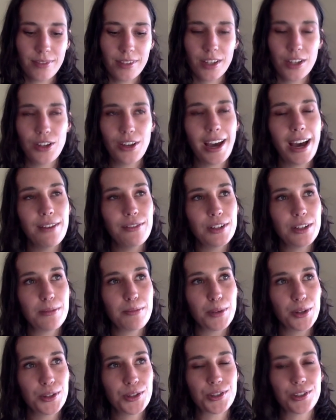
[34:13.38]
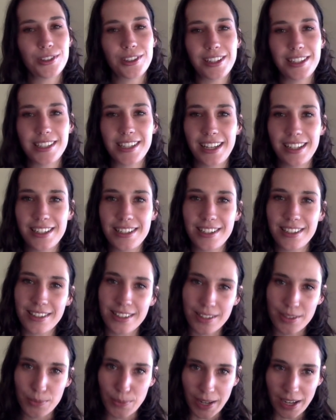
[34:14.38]
You have an emotional intelligence
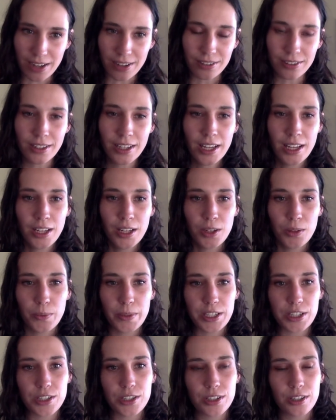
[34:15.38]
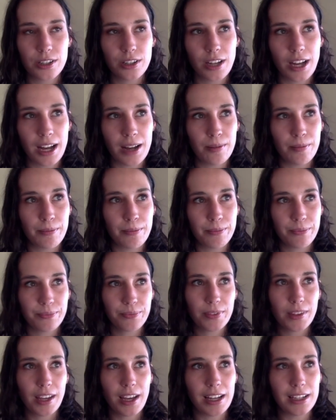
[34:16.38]
as well, which
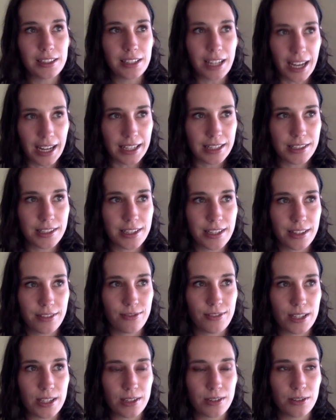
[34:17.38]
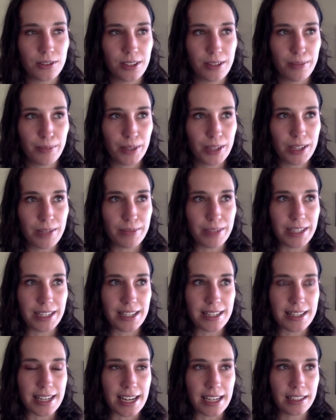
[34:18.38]
aligns to the physical embodiment.
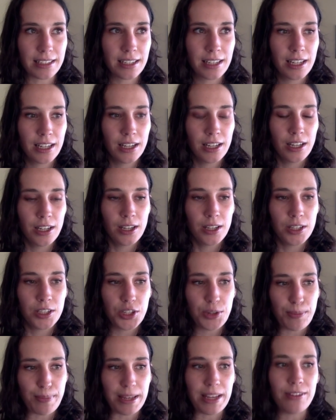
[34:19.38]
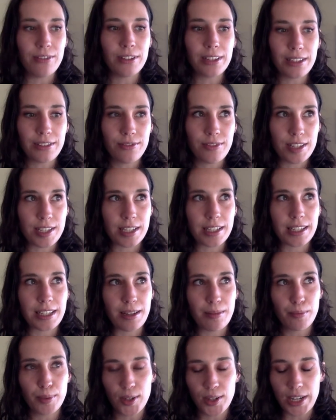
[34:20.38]
It's like, to be really physically
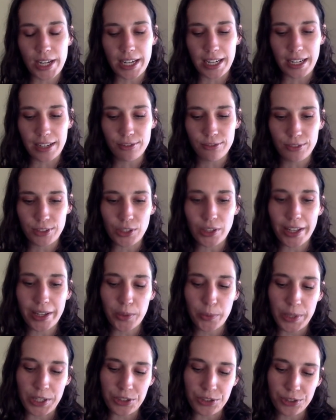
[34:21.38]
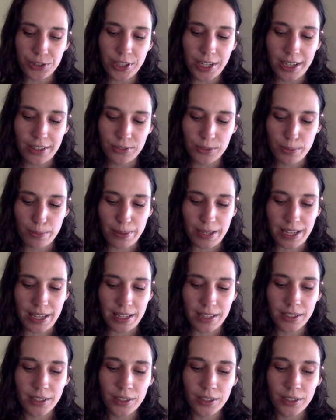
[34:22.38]
embodied, I feel like we do have to be